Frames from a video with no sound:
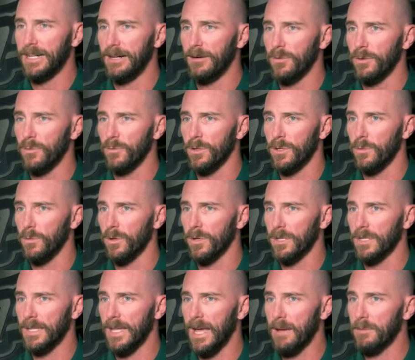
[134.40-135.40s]
We really
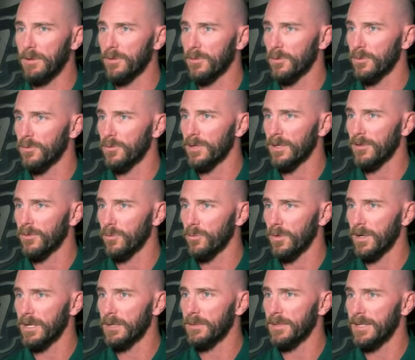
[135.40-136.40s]
wanted Gabby Cruz to get some
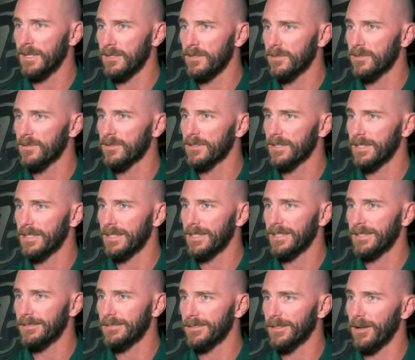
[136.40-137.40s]
waves,
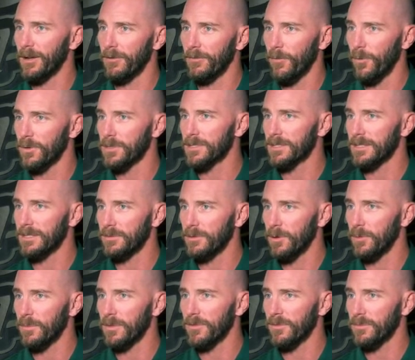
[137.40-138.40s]
and unfortunately, you
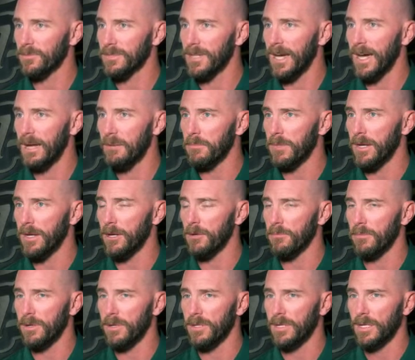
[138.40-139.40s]
know, missed some time there.
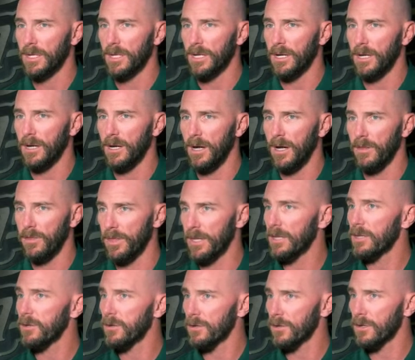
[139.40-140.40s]
But I
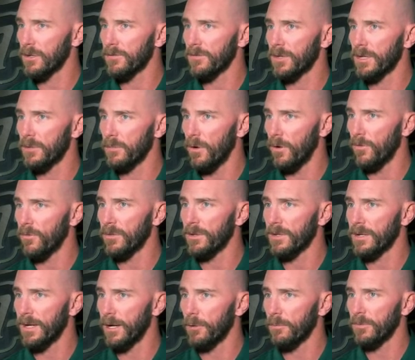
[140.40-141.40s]
think you're going to look for him, hopefully,
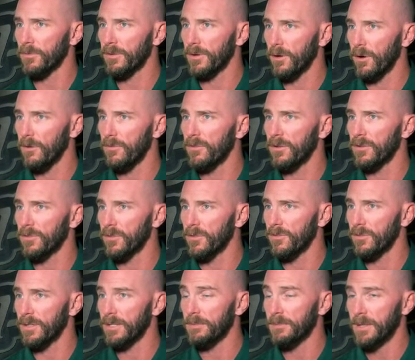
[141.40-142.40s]
to help us there
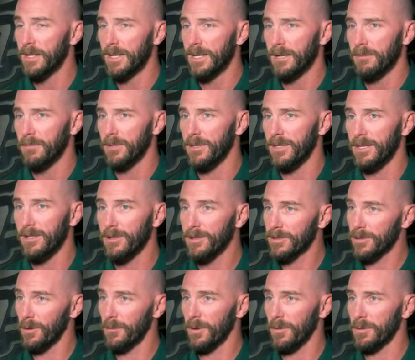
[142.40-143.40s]
offensively. But then let's
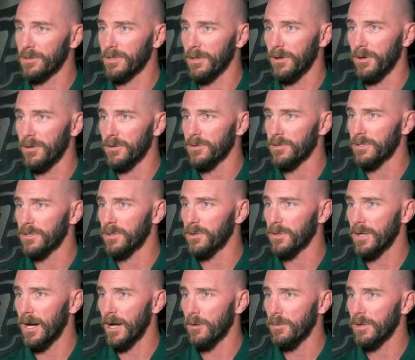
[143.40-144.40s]
talk about returners. You know,
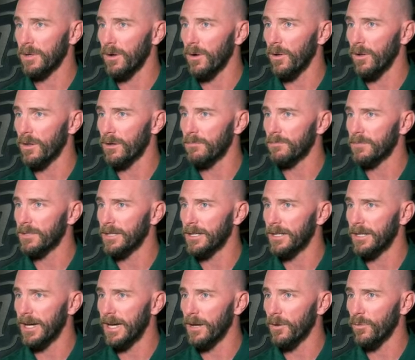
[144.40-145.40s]
Connor
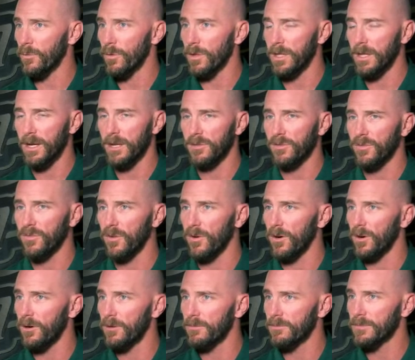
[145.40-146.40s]
Manola had a really nice
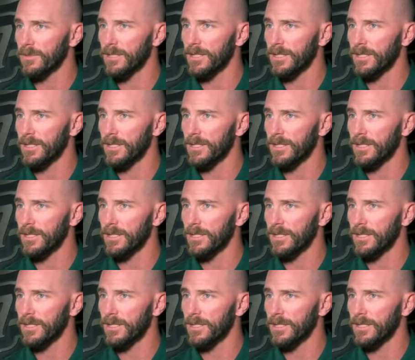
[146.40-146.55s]
fall,